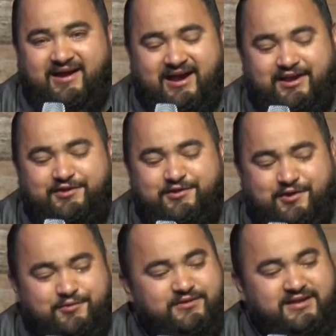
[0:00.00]
I
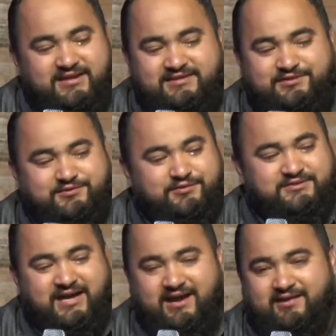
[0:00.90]
know that he doesn't grow
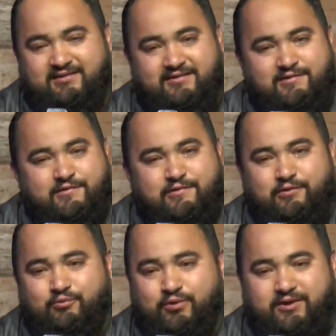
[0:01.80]
tired
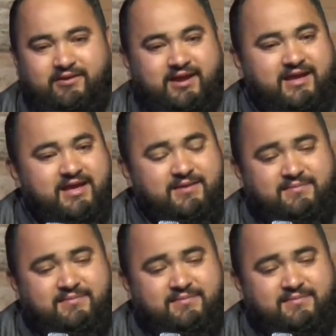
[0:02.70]
or weary,